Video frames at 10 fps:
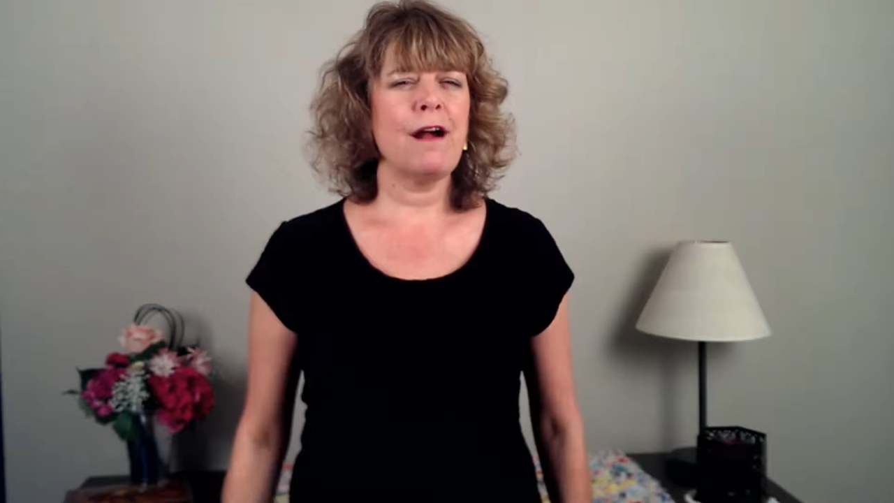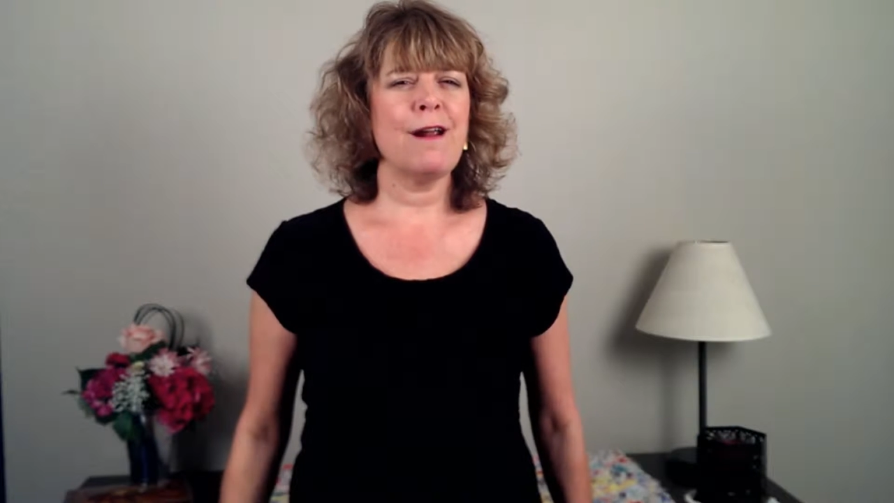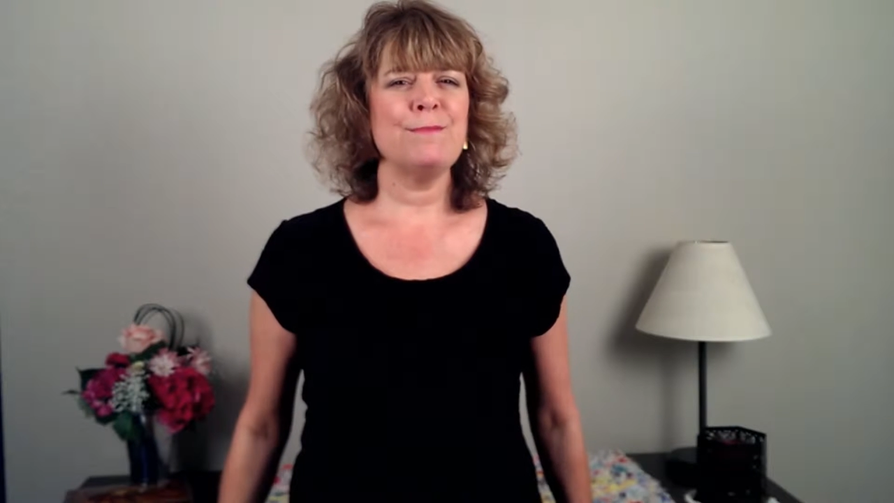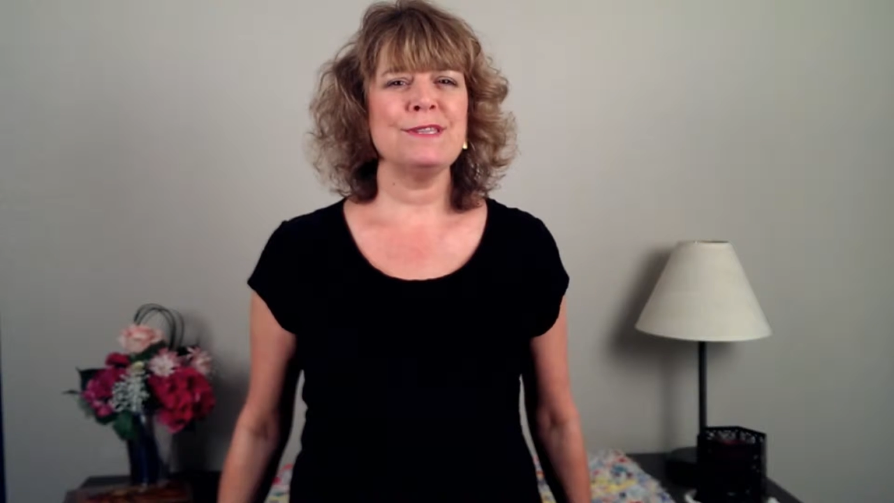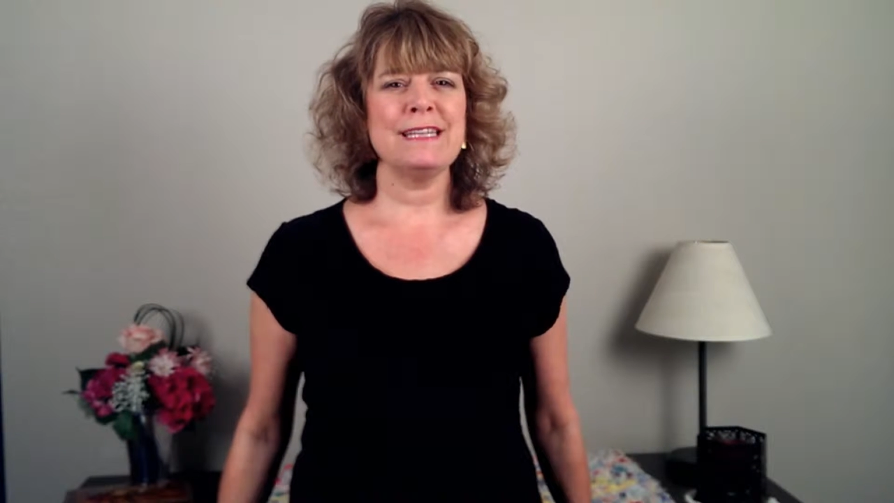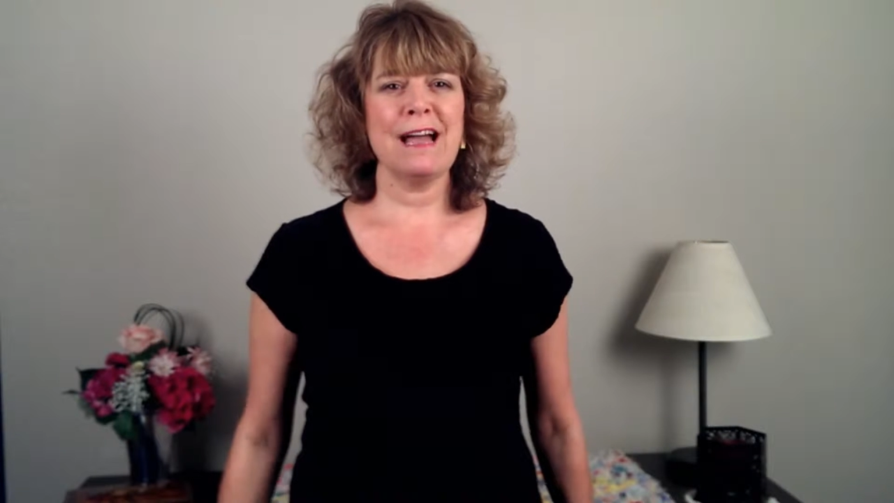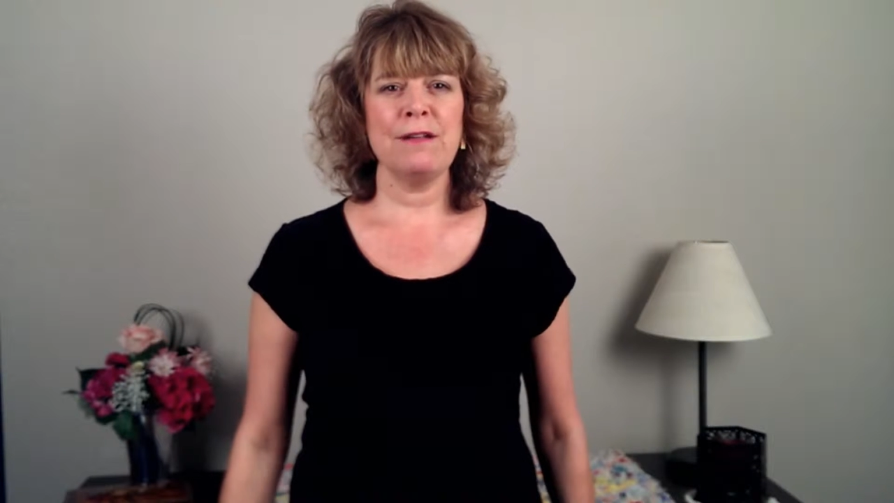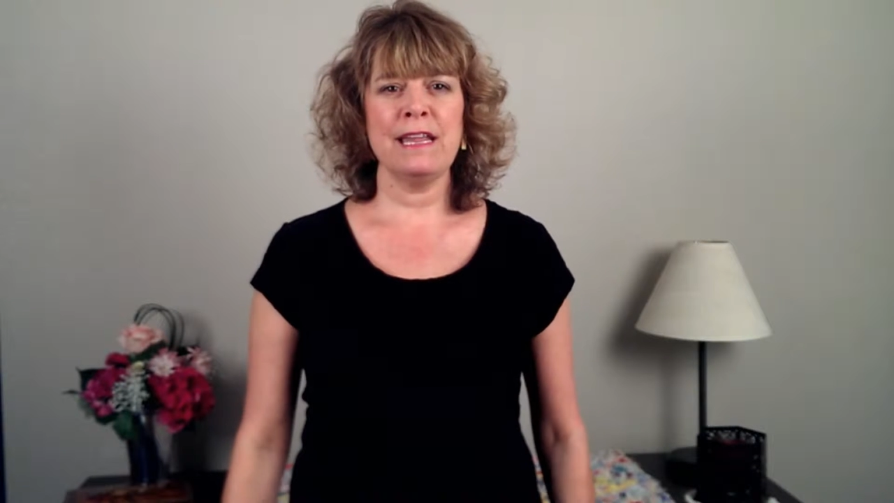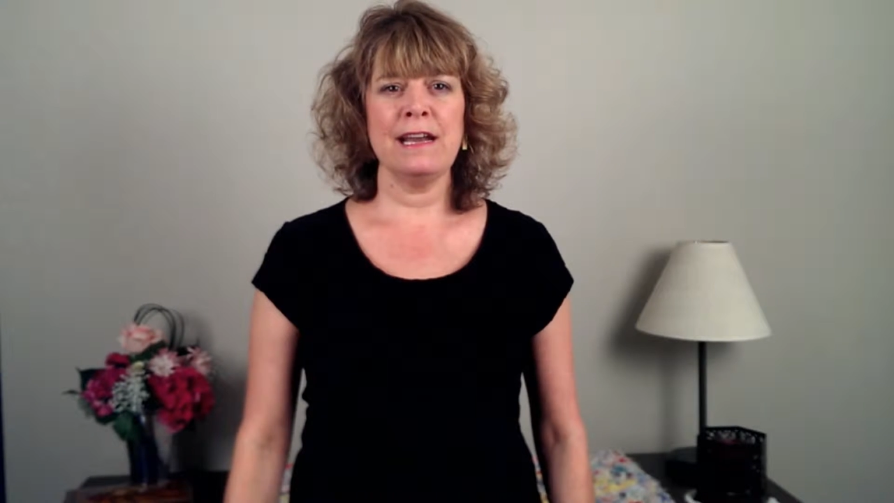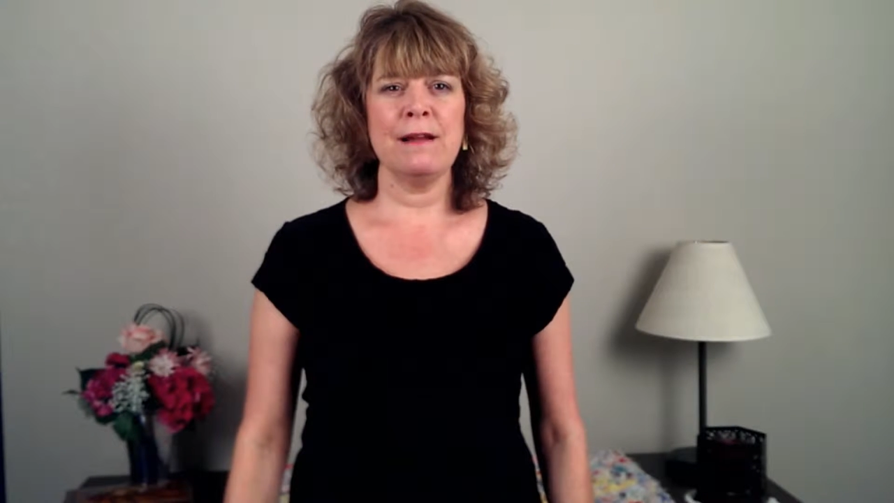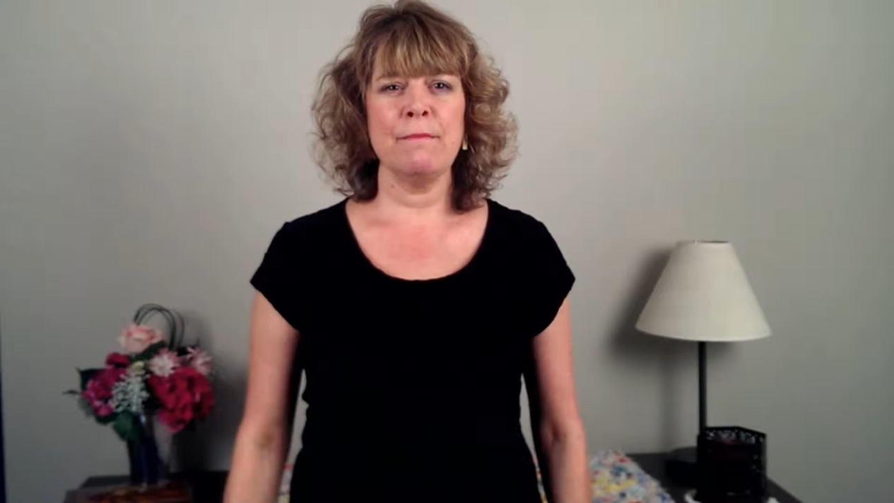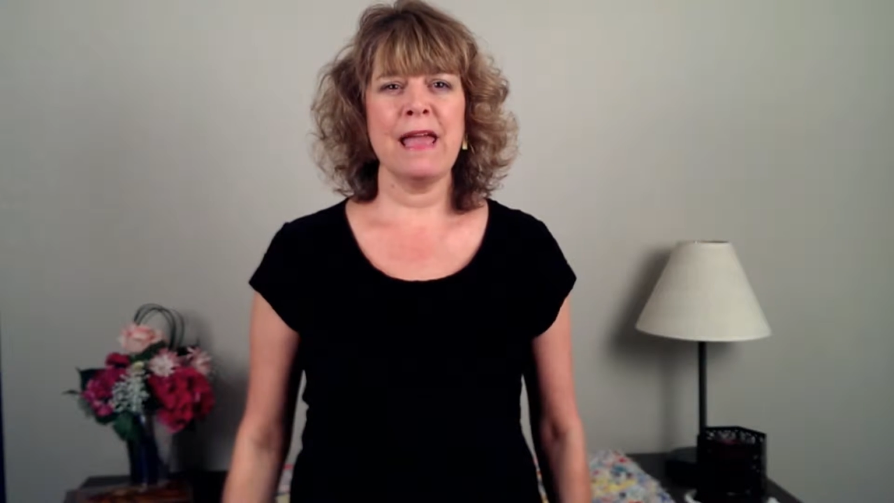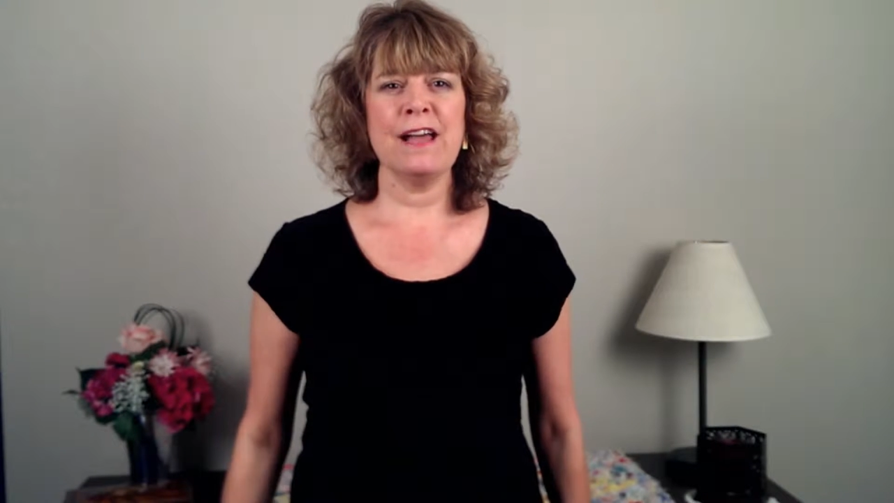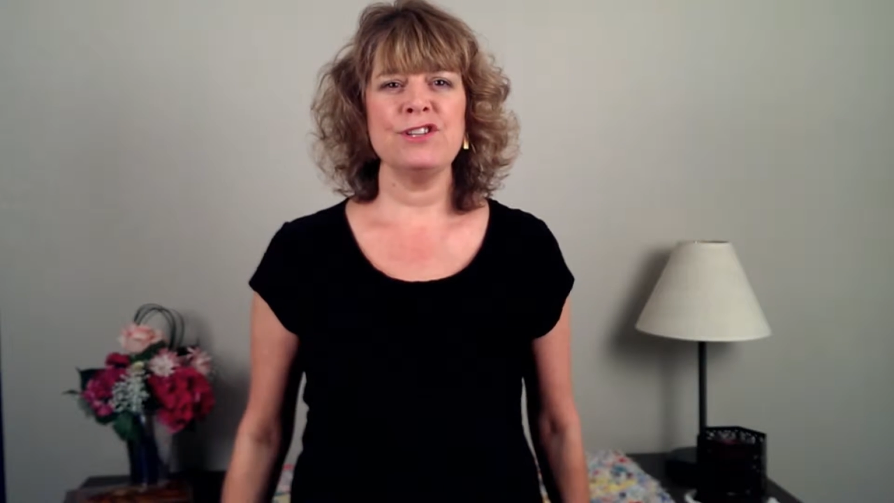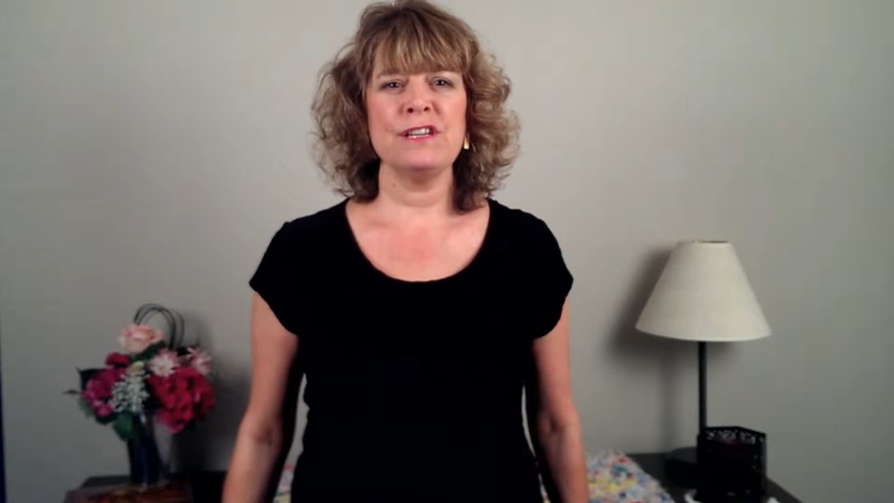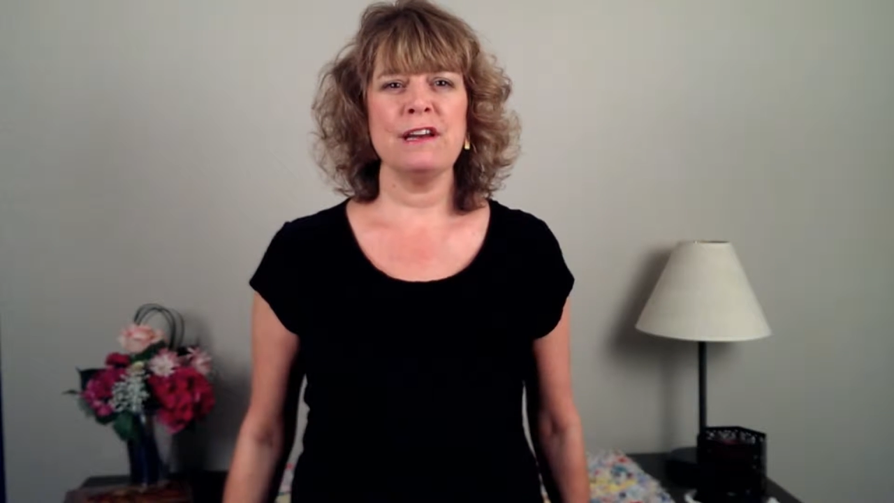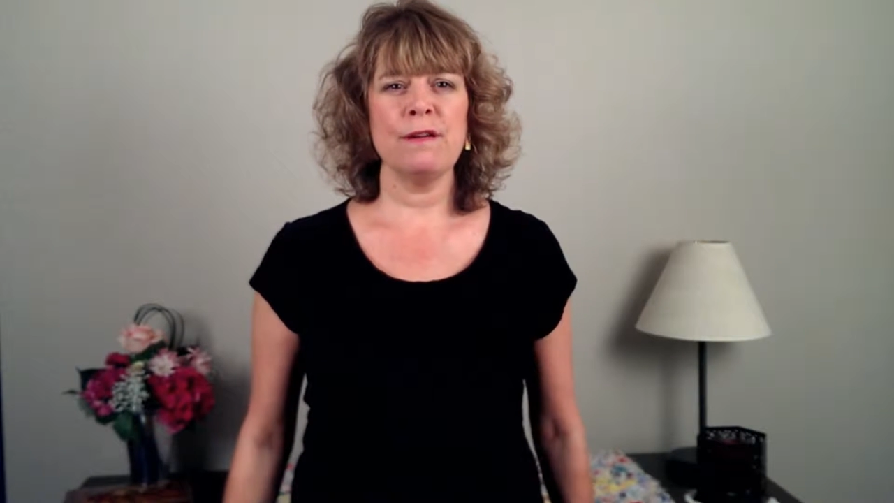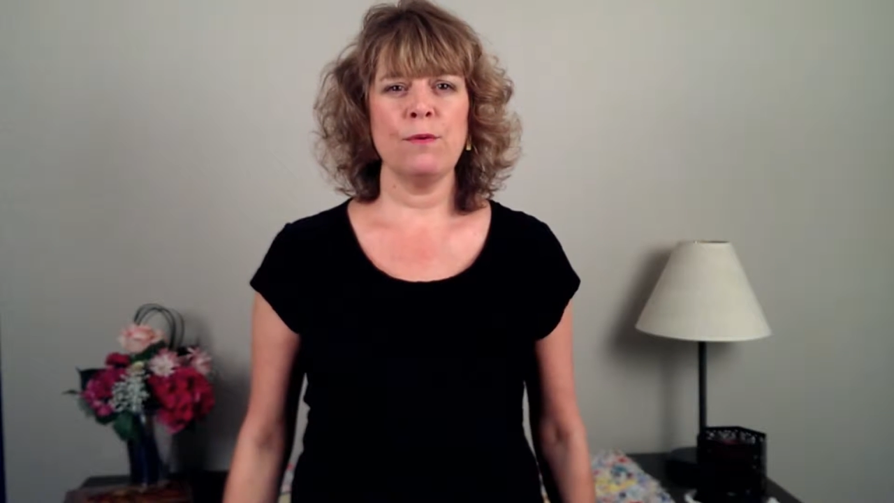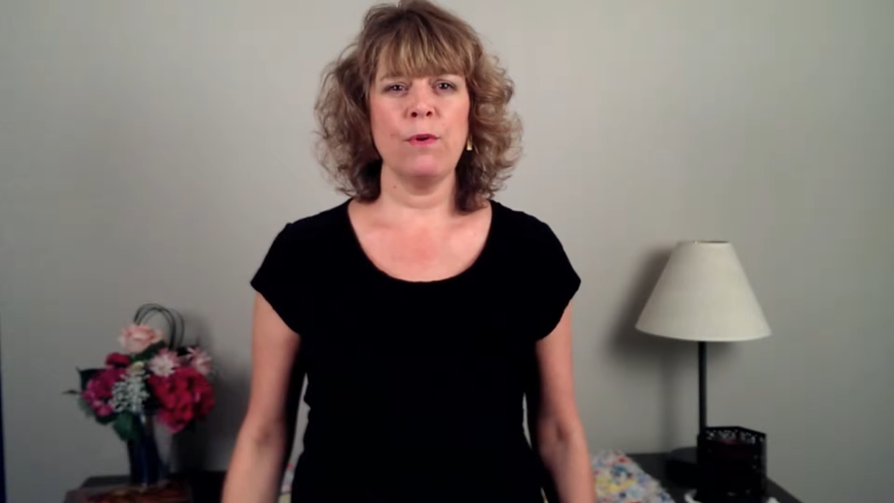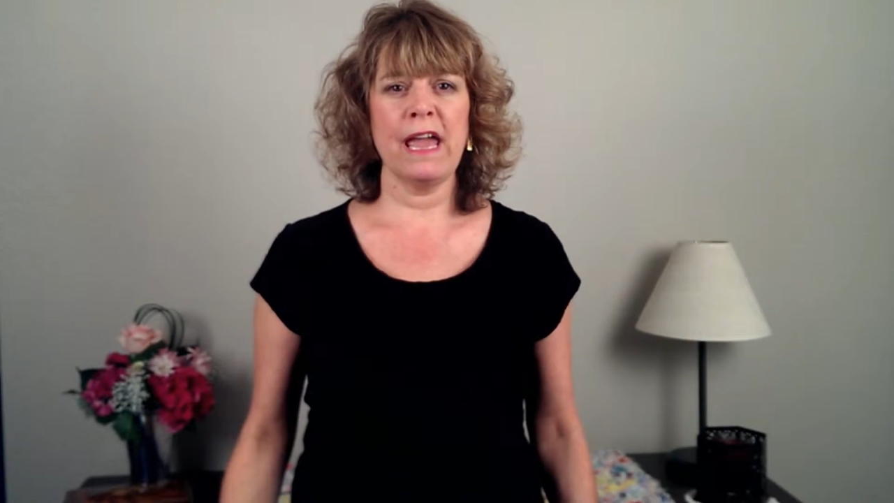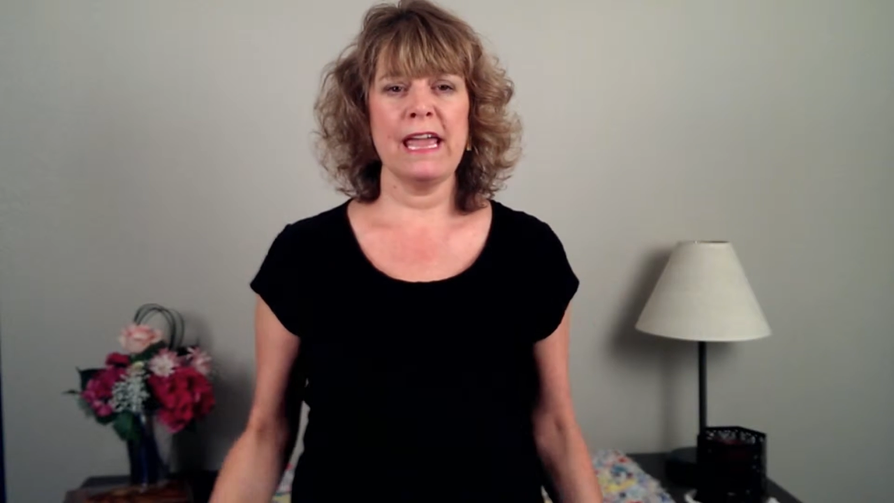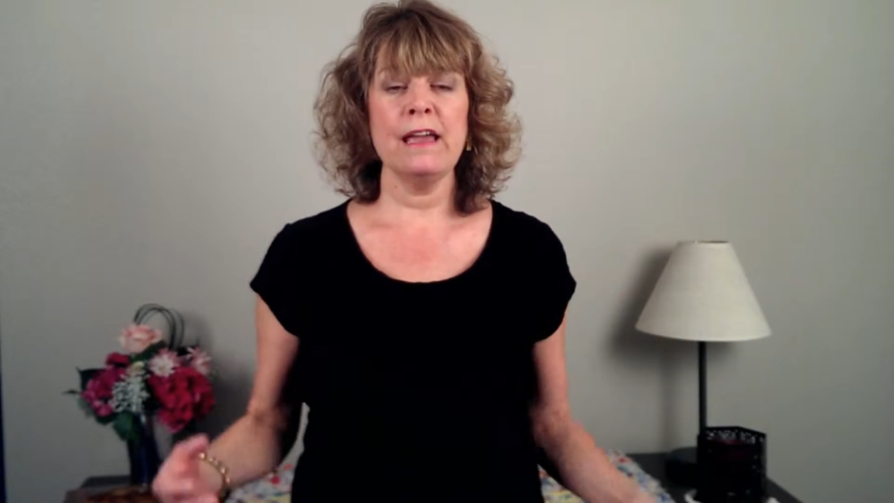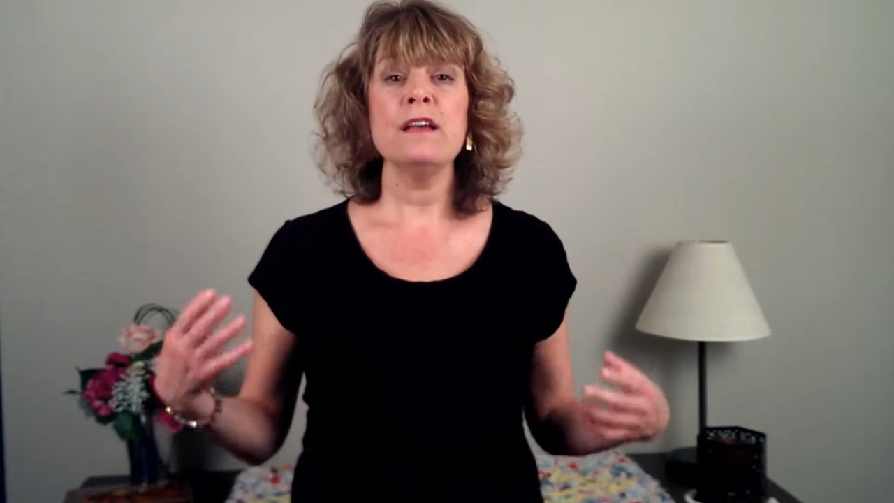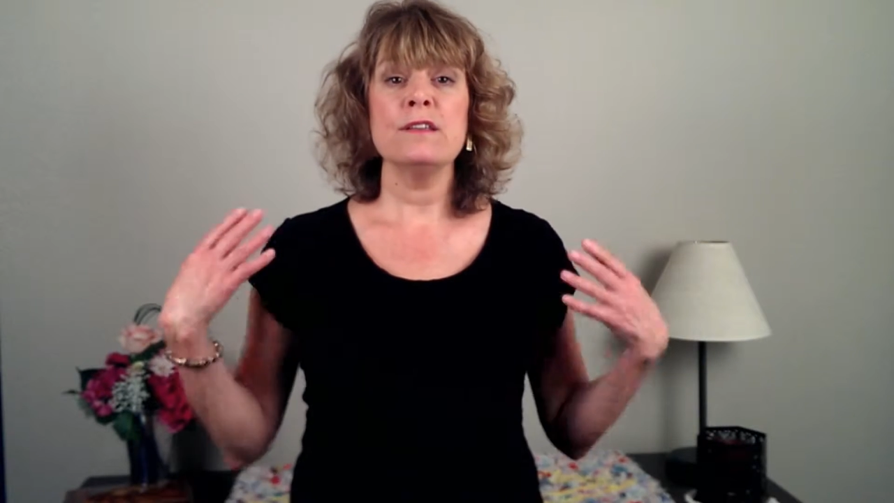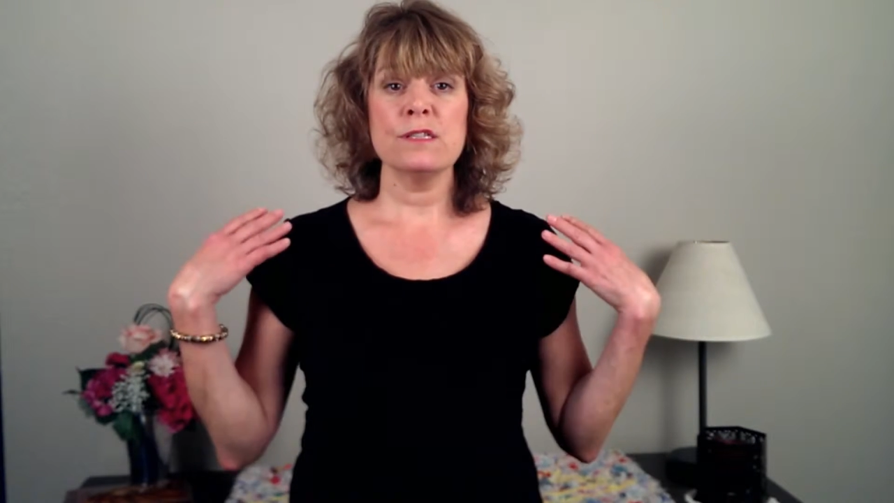arms down in an imaginary way